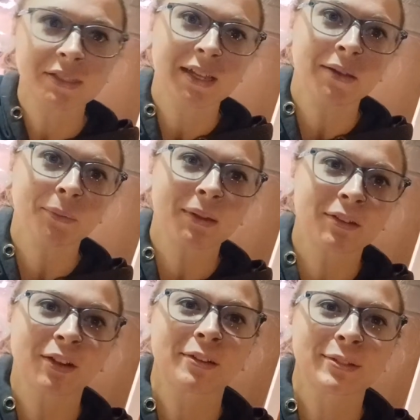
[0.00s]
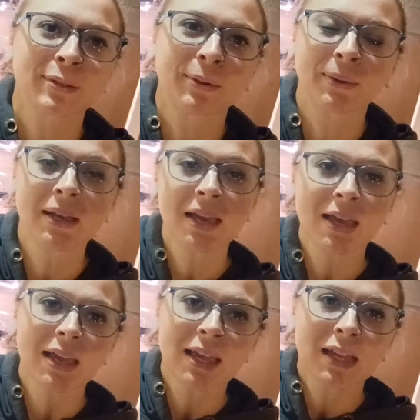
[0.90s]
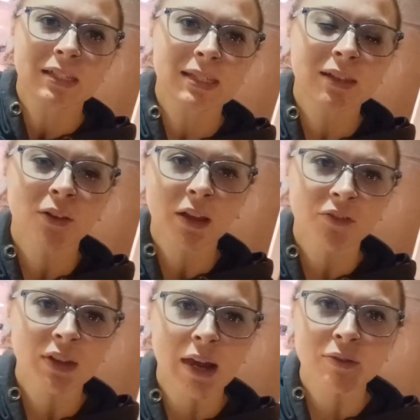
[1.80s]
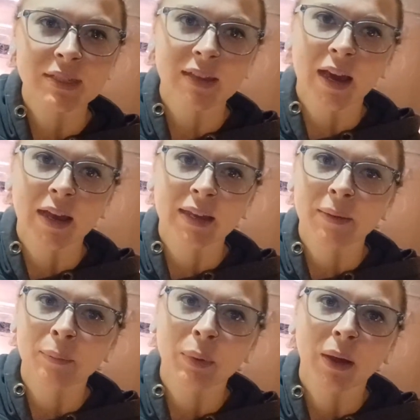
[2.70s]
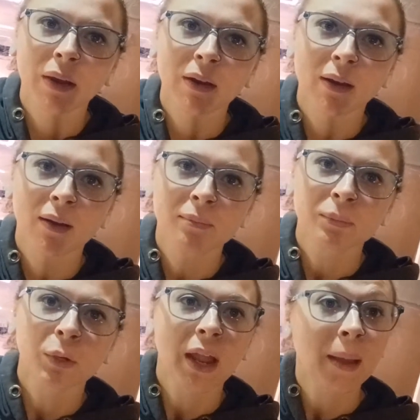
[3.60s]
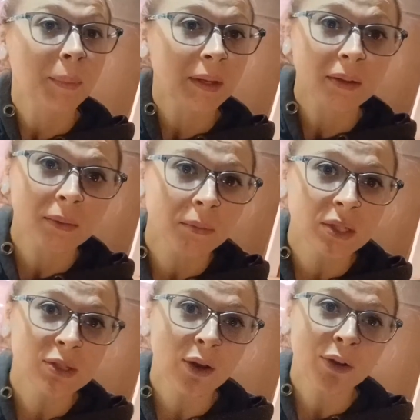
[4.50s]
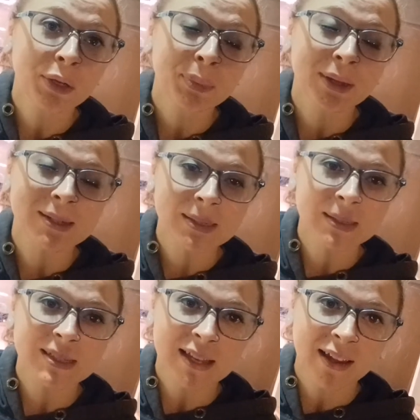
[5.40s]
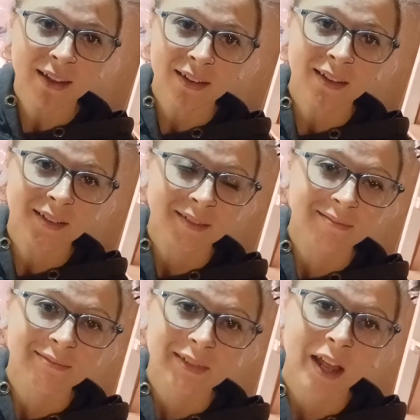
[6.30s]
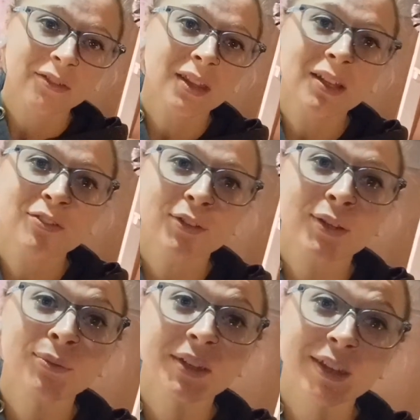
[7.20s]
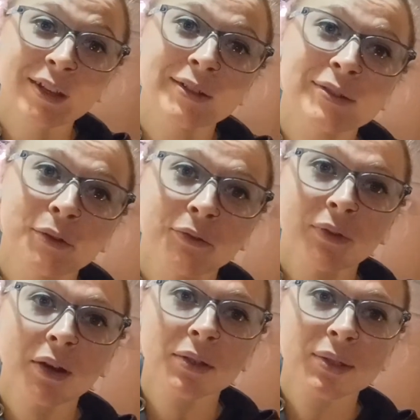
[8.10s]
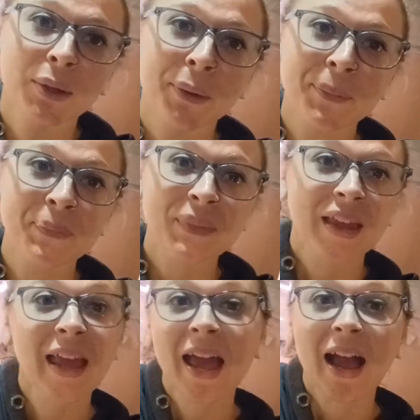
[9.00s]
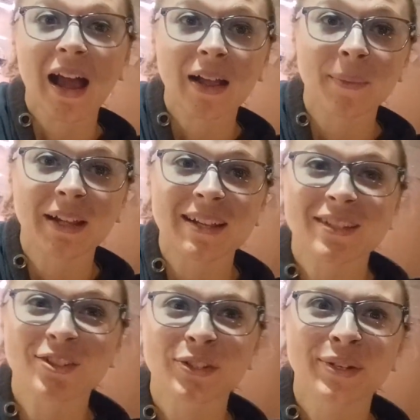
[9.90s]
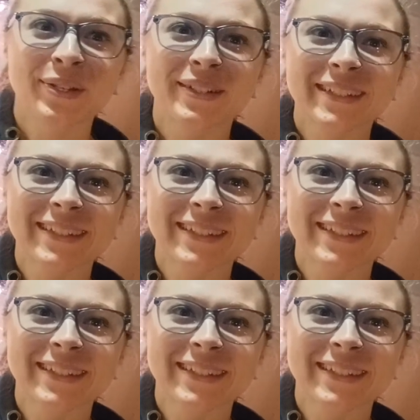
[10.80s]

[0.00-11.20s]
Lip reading: stay in winter, so it's a little iffy outside, but we're happy to be starting our plants inside, and everything's looking really good so far. So come on guys, I'll show you.